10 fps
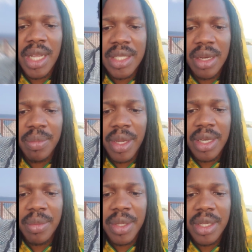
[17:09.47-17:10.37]
because of the
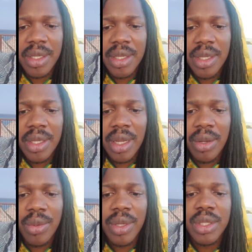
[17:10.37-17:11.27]
pandemic
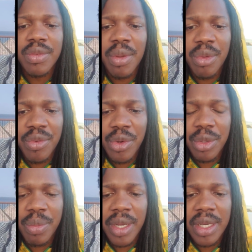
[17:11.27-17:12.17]
and who are suffer
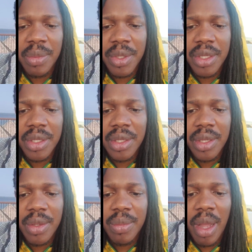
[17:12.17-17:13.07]
before the pandemic
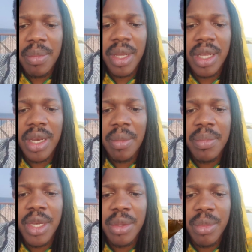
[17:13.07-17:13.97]
by making
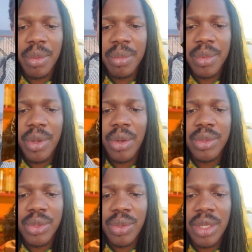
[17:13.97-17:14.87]
a minimum
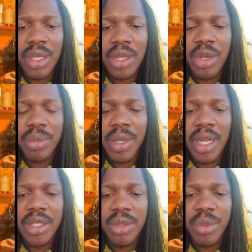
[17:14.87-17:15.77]
household income
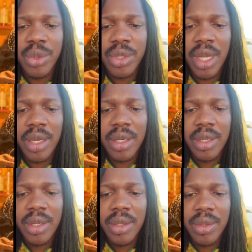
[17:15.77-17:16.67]
contribution.
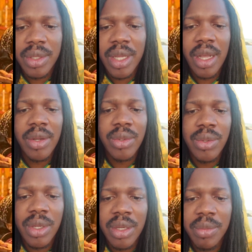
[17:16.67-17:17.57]
You can go
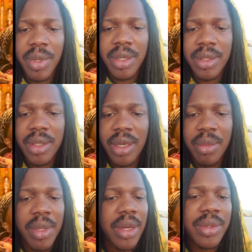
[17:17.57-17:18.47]
Google it, man.
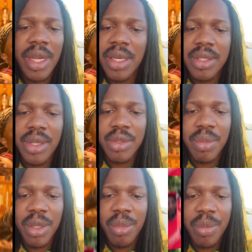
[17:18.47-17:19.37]
And I'm alone and
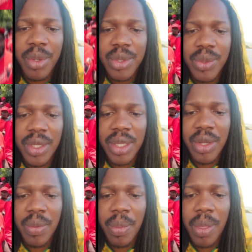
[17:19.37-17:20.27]
discuss minimum household
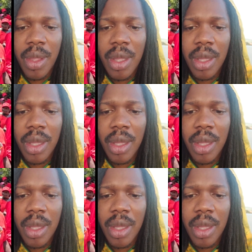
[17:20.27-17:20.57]
income.